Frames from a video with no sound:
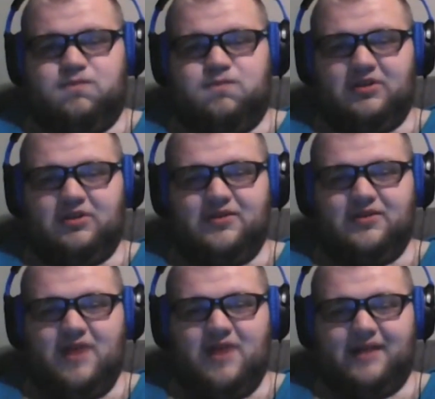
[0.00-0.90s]
to
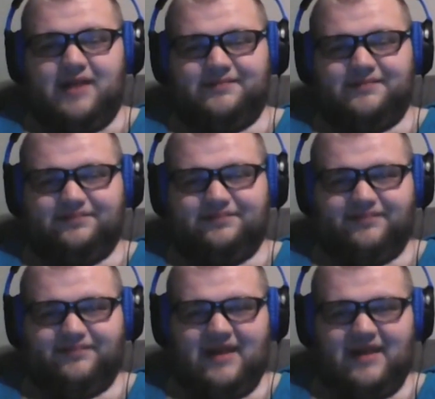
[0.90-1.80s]

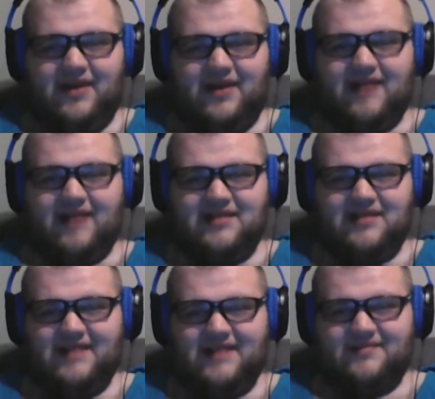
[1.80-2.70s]
Ohio
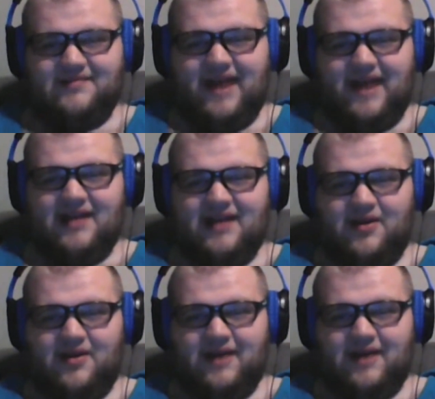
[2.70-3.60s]
State, at
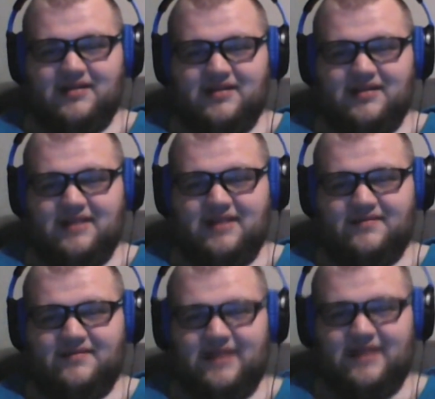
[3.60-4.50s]
Ohio State,
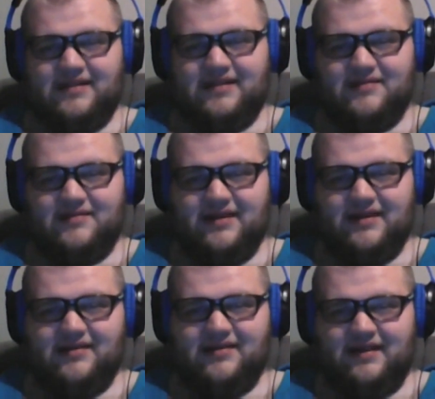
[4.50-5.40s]
and get
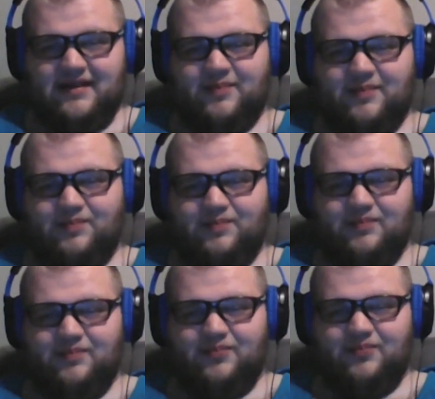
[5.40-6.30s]

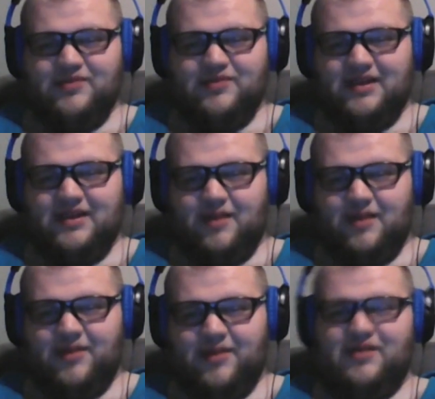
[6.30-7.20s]
brutally
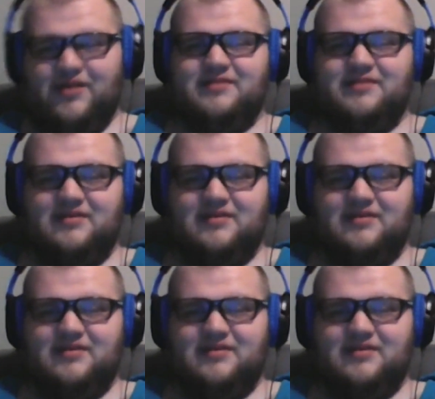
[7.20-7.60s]
butt raped.